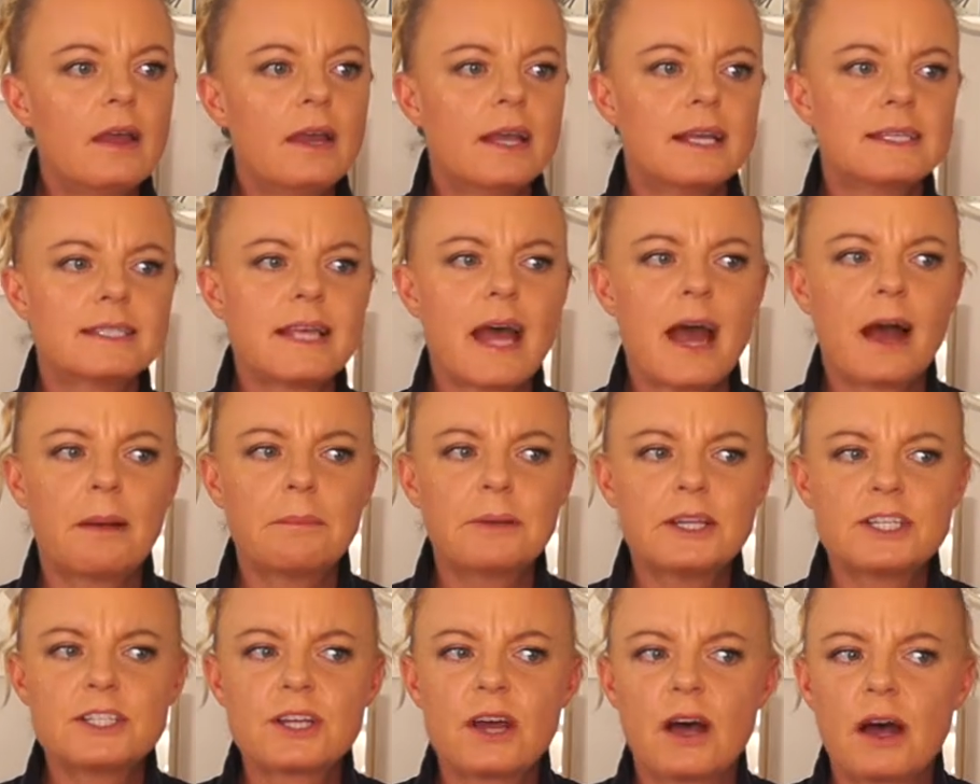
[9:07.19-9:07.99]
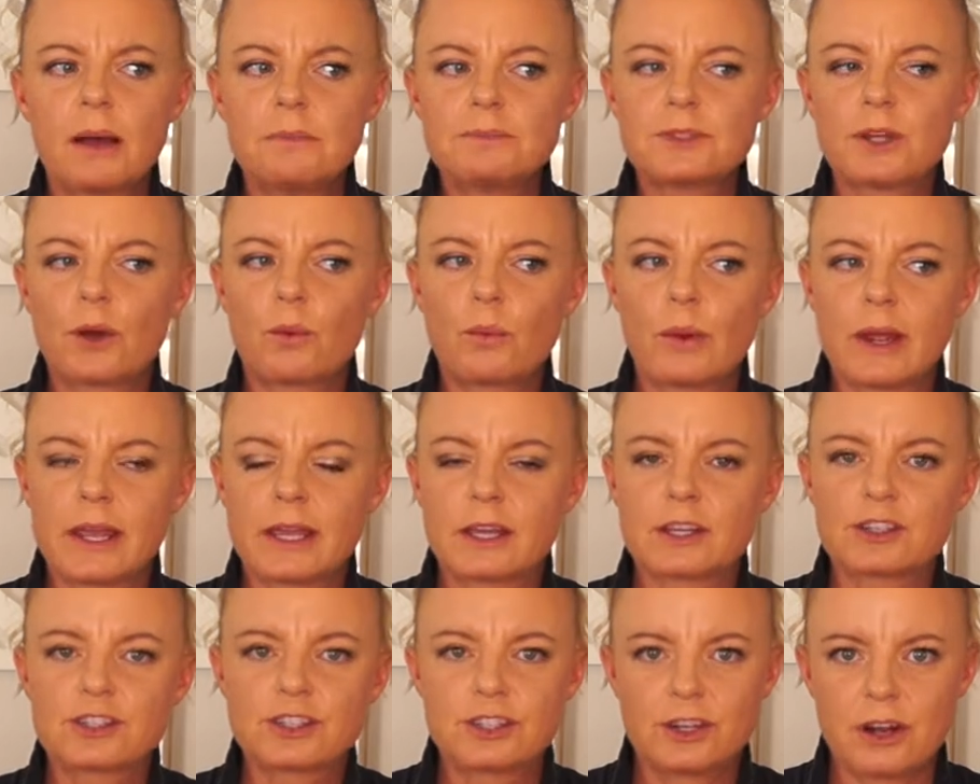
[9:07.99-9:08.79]
is, how many times a
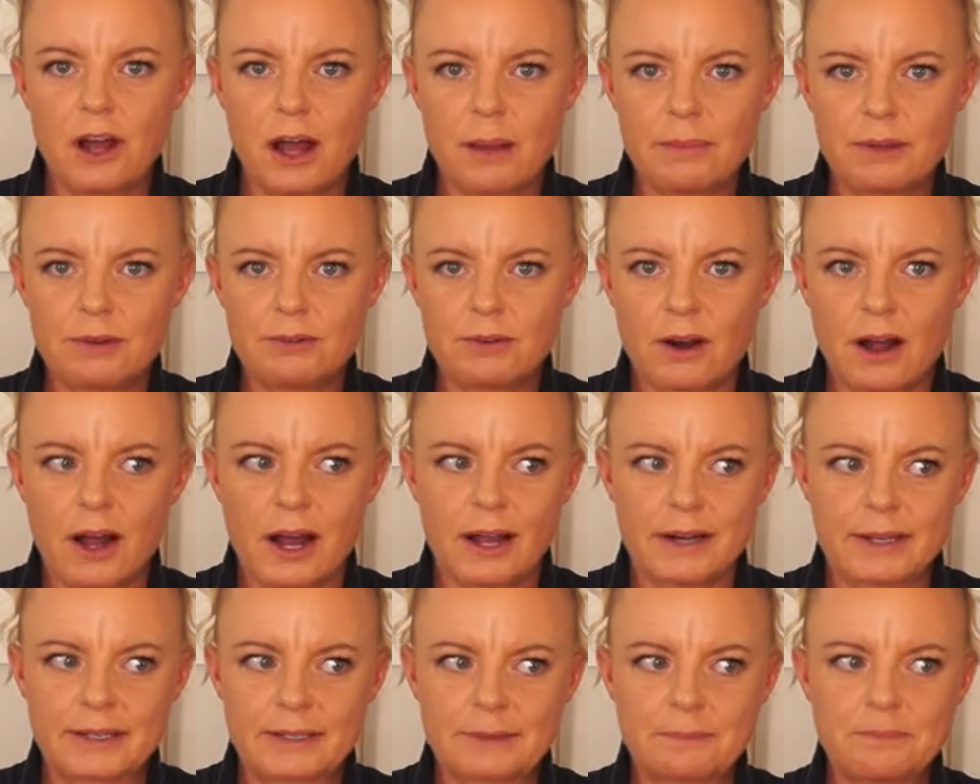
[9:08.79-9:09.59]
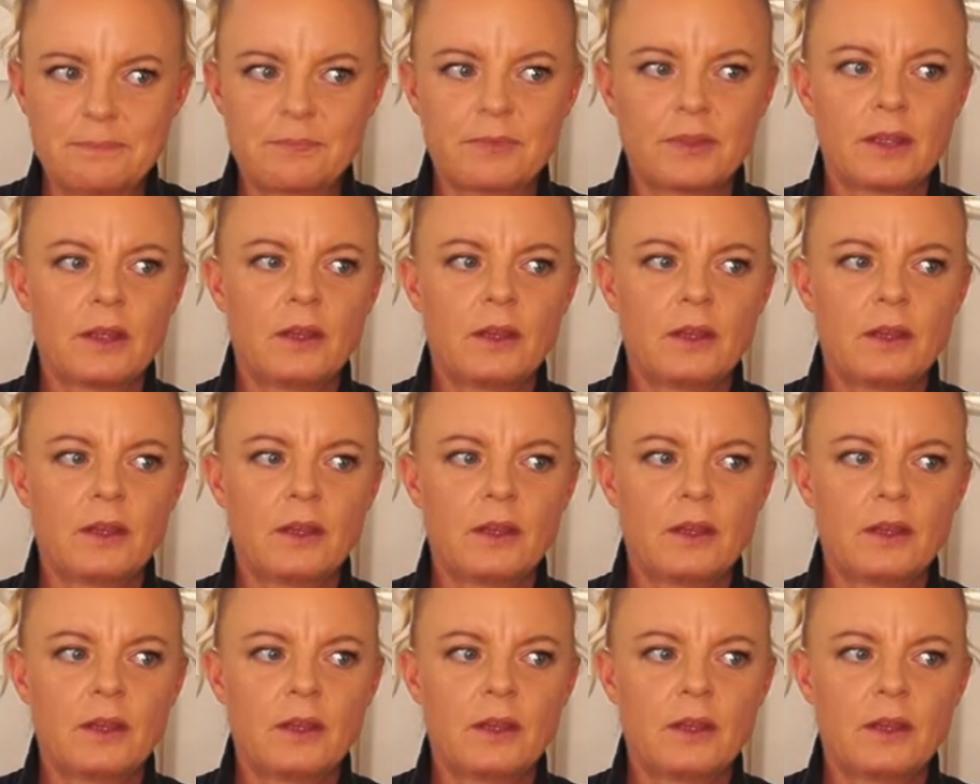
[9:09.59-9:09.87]
week should I be riding?